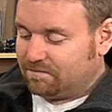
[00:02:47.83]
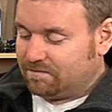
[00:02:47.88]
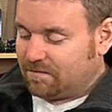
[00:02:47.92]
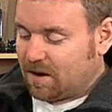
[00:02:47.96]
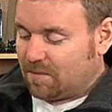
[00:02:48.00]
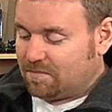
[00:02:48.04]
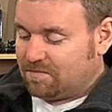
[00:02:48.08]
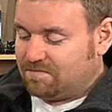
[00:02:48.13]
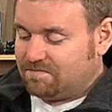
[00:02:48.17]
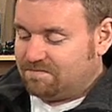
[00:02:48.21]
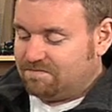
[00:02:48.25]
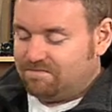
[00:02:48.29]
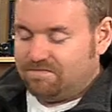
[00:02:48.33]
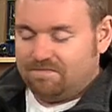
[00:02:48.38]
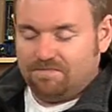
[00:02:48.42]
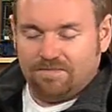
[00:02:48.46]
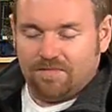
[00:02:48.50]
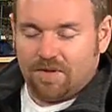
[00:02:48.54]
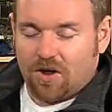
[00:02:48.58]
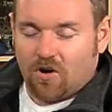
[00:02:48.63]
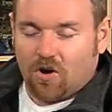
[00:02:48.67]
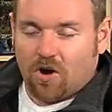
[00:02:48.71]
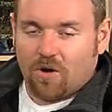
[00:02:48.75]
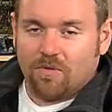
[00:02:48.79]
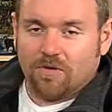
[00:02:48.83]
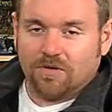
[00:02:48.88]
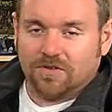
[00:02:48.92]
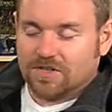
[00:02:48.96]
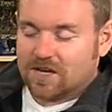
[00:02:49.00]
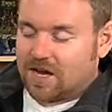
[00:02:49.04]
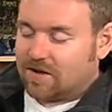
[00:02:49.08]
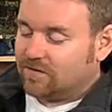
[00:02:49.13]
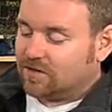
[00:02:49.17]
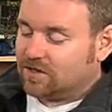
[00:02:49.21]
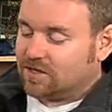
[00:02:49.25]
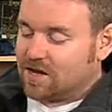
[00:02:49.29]
an armour of
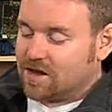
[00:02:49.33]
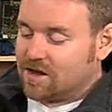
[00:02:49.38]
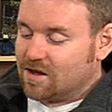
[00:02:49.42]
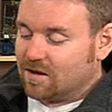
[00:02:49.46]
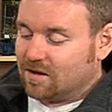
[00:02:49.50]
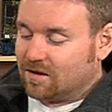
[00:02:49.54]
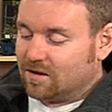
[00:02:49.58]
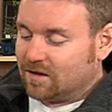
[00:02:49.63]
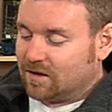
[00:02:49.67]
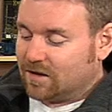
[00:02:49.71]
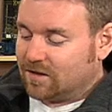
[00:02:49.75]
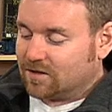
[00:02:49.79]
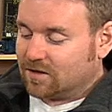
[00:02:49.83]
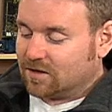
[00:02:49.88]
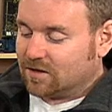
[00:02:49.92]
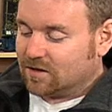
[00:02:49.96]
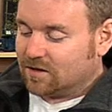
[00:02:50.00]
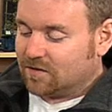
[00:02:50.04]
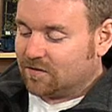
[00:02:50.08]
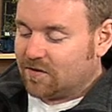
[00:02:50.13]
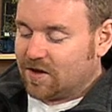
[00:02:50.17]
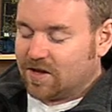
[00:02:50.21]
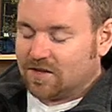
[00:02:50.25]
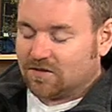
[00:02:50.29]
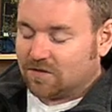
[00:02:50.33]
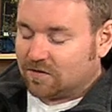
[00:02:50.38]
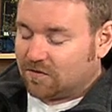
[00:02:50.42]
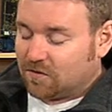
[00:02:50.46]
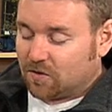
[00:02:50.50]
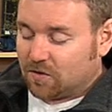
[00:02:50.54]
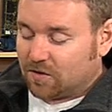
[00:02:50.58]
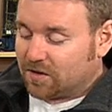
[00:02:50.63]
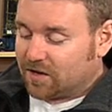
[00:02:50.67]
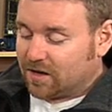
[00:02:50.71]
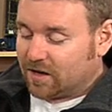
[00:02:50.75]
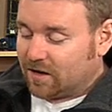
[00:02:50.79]
17, he's got a defence of
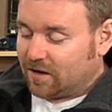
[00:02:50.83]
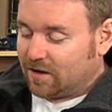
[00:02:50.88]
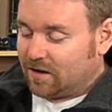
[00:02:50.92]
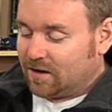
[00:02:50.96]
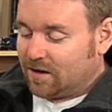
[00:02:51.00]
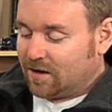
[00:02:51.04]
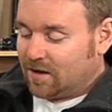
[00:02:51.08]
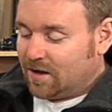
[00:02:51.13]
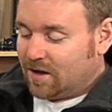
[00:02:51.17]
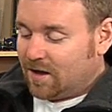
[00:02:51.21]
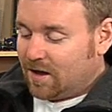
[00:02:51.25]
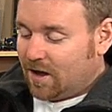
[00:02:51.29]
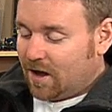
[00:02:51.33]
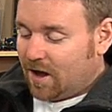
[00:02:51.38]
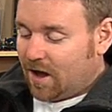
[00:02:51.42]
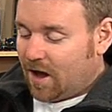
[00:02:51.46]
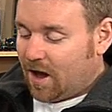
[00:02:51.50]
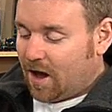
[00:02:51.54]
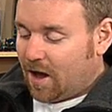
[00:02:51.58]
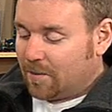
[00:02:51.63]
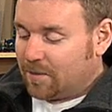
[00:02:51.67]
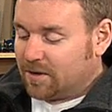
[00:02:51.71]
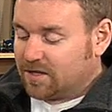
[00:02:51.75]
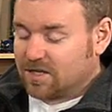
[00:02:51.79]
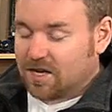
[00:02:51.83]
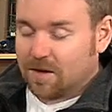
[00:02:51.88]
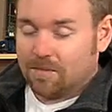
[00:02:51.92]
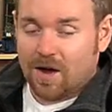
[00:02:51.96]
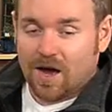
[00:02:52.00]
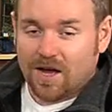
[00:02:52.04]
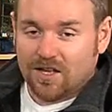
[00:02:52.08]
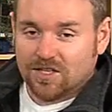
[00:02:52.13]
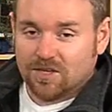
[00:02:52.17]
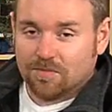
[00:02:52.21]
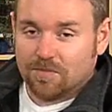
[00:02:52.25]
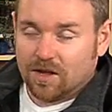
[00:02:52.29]
14, his
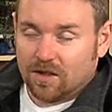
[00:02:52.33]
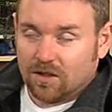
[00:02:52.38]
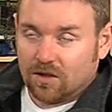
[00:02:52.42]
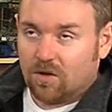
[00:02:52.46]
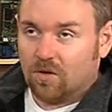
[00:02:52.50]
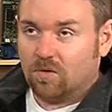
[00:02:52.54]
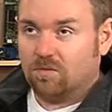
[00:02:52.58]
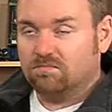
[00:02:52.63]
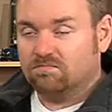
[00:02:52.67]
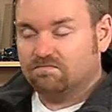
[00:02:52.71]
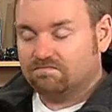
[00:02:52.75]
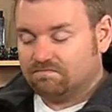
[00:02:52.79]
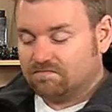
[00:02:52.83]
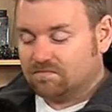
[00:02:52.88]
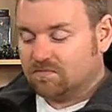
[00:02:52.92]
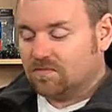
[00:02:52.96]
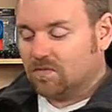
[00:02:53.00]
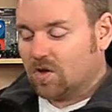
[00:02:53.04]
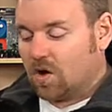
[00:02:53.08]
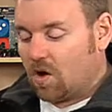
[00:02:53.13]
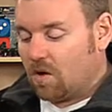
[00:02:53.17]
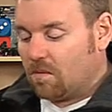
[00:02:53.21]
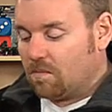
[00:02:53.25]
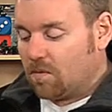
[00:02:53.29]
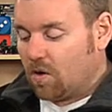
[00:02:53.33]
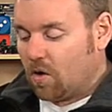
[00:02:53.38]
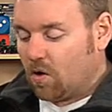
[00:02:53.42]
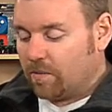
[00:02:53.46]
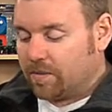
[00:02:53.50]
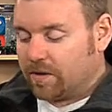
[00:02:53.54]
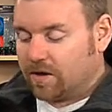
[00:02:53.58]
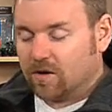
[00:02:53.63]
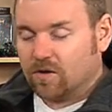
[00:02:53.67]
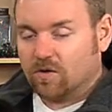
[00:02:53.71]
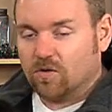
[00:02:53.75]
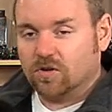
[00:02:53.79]
command's a bit low,
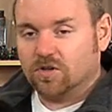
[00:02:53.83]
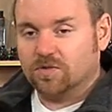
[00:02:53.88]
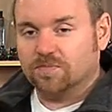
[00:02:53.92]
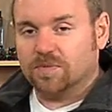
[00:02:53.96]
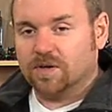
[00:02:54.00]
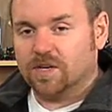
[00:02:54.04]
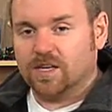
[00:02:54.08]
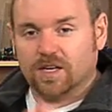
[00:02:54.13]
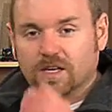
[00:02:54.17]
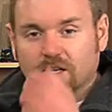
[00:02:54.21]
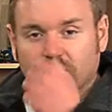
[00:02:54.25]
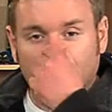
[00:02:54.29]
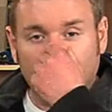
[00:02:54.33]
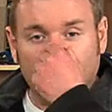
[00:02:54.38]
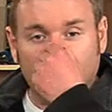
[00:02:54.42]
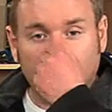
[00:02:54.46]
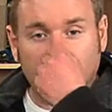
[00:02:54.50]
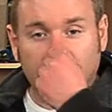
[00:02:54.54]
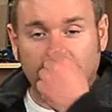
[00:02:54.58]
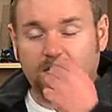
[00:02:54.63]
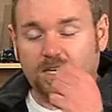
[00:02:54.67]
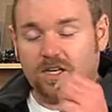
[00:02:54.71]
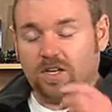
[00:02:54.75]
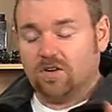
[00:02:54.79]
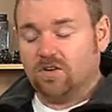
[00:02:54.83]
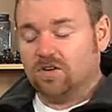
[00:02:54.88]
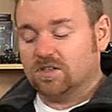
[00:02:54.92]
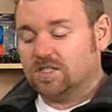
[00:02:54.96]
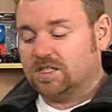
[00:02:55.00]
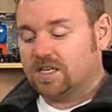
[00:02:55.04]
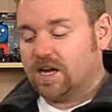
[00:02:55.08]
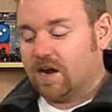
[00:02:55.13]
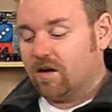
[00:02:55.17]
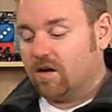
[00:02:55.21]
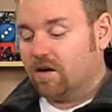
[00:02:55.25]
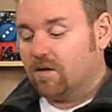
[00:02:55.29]
albeit of course, but he can cause
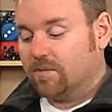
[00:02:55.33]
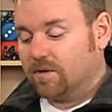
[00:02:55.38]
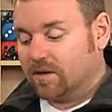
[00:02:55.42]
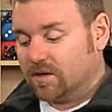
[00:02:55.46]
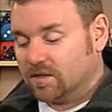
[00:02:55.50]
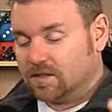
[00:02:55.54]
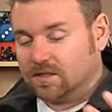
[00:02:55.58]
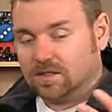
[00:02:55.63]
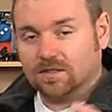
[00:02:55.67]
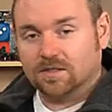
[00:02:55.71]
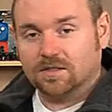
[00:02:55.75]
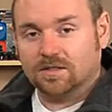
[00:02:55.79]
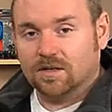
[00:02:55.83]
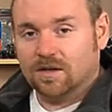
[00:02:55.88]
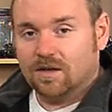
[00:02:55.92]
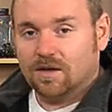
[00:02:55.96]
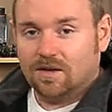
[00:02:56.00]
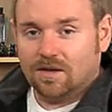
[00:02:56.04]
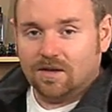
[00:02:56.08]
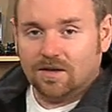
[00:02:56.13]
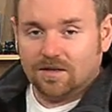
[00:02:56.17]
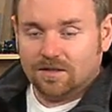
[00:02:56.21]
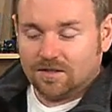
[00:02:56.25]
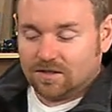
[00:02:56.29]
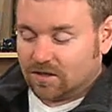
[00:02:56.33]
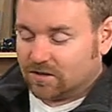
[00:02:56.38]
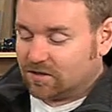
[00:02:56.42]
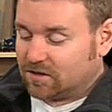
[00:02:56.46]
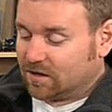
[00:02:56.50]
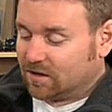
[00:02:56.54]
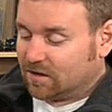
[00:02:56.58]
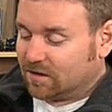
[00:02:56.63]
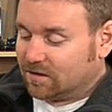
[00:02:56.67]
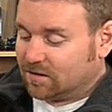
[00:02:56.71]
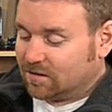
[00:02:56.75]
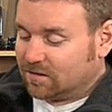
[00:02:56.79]
terror because he's such
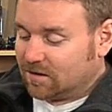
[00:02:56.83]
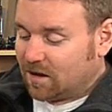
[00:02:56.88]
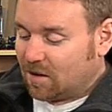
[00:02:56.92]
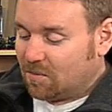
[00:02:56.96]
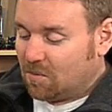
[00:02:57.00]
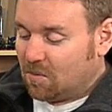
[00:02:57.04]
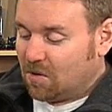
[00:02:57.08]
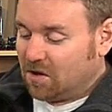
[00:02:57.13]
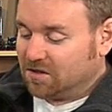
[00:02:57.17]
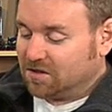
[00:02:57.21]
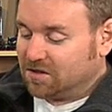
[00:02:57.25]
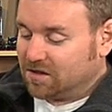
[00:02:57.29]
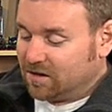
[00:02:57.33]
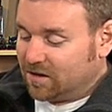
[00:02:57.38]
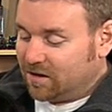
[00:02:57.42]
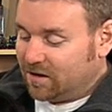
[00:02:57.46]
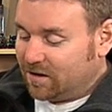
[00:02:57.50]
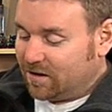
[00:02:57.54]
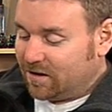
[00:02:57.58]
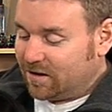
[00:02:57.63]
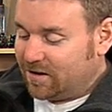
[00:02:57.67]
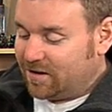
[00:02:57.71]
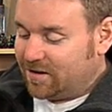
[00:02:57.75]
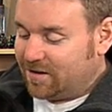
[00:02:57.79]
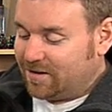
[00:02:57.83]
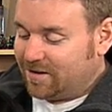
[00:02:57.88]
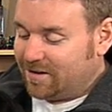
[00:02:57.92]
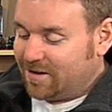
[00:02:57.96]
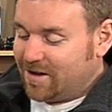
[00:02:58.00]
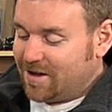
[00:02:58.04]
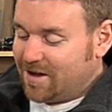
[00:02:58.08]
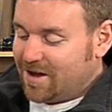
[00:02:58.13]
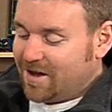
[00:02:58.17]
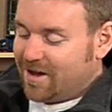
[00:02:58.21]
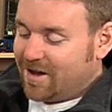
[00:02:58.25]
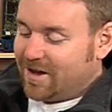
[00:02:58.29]
a monster.
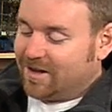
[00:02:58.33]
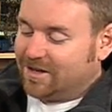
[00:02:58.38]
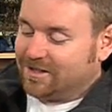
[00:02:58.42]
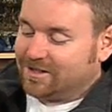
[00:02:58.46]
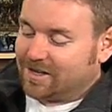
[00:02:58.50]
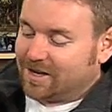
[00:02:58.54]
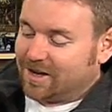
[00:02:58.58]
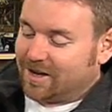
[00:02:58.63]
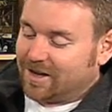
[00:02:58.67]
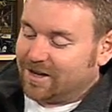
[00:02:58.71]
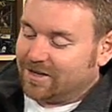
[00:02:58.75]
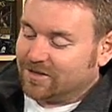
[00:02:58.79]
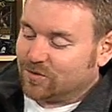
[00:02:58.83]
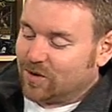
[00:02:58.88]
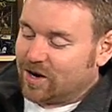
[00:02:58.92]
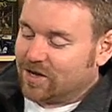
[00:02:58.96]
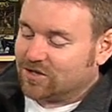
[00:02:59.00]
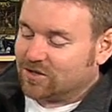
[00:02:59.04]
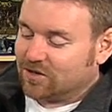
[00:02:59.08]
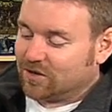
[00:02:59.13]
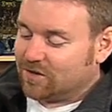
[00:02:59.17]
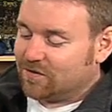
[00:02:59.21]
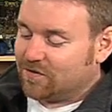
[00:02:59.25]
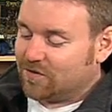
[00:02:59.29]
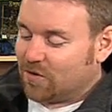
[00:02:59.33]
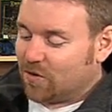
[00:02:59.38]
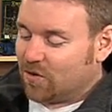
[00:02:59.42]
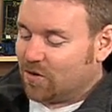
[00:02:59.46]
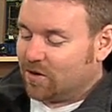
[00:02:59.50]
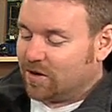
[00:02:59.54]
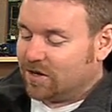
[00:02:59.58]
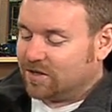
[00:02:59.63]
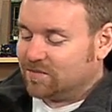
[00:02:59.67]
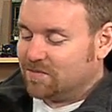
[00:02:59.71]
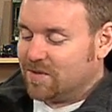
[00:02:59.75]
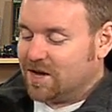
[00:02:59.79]
His rat's only
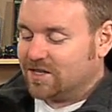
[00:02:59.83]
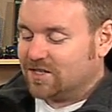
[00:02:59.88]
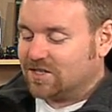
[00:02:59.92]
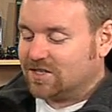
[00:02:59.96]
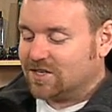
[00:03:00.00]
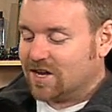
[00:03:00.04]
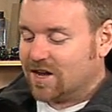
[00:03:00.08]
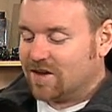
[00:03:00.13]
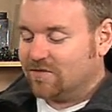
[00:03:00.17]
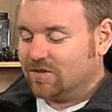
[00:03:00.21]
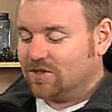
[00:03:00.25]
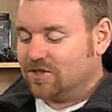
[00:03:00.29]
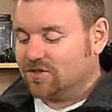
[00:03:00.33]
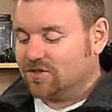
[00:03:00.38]
4, his mat's 7,